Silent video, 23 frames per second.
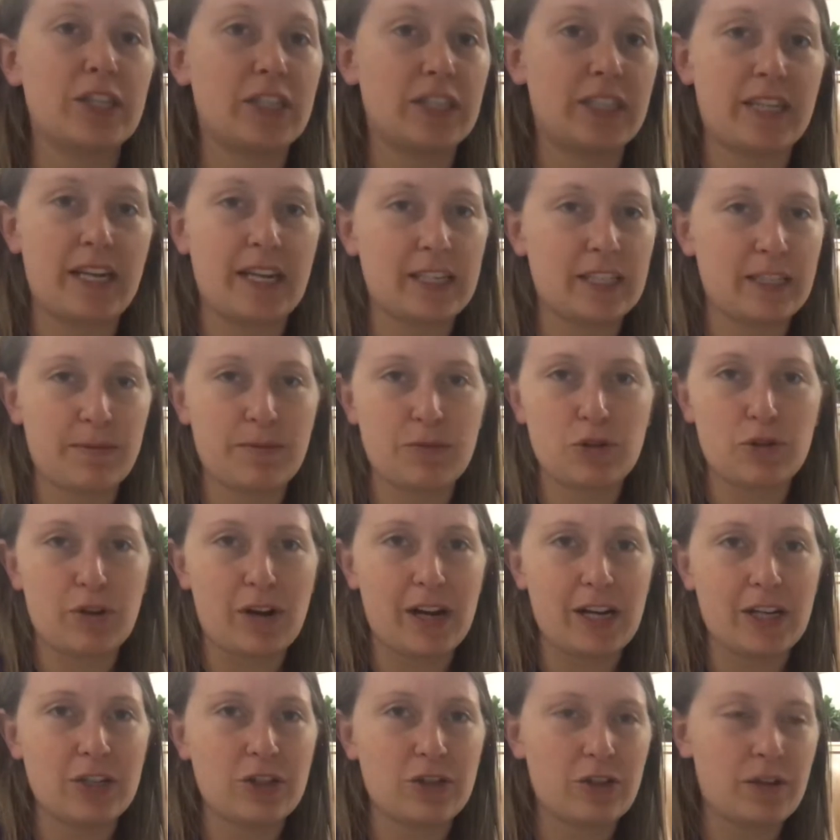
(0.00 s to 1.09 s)
just take some
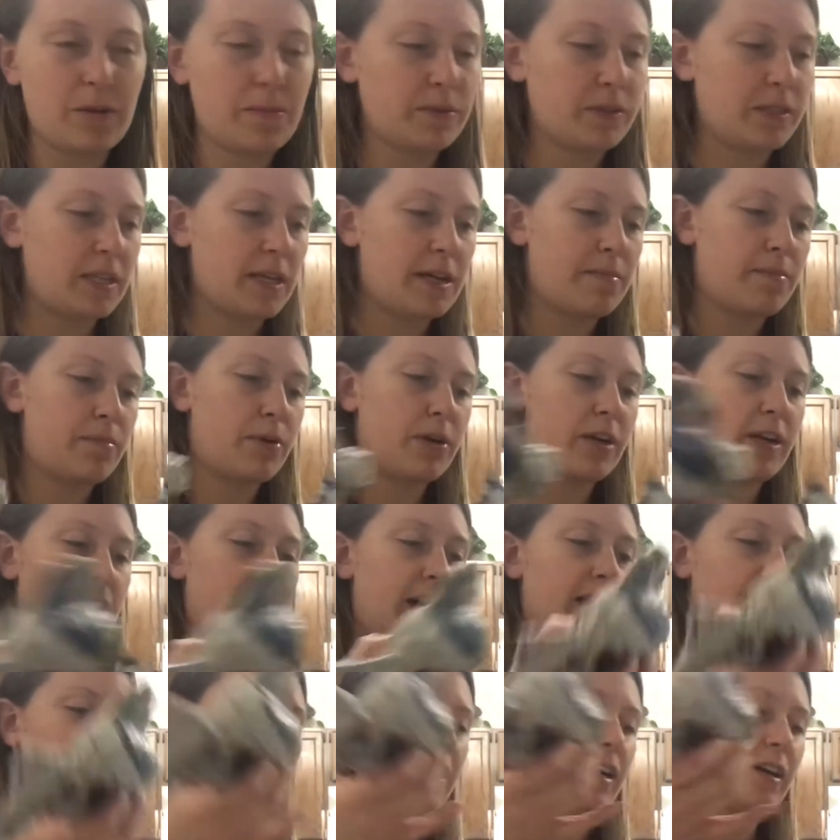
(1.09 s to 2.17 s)
dry strips and put it
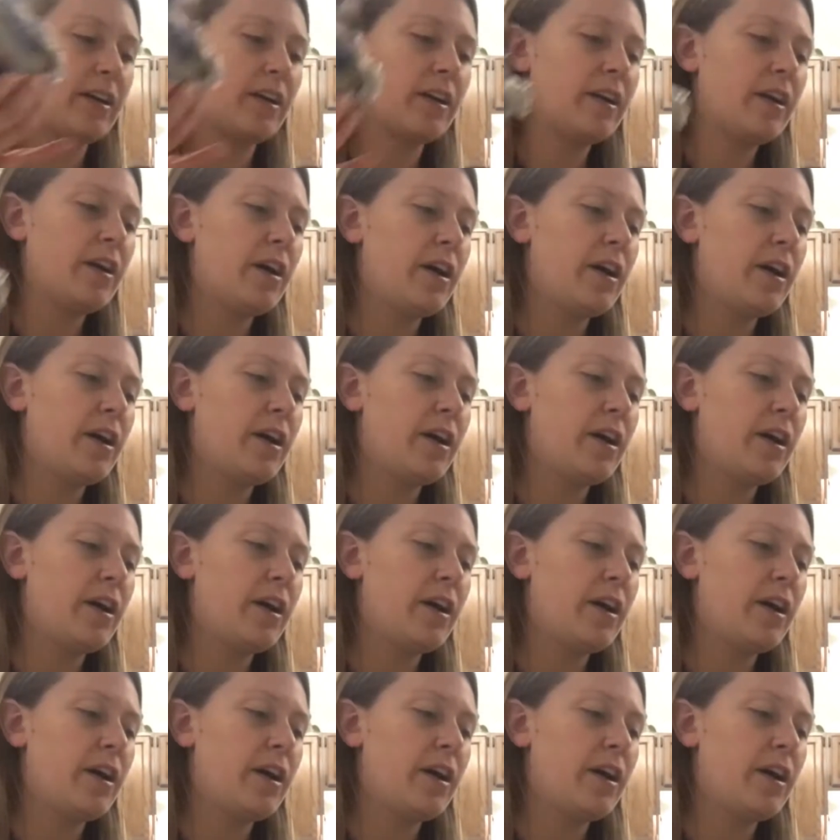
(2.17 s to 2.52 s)
on there.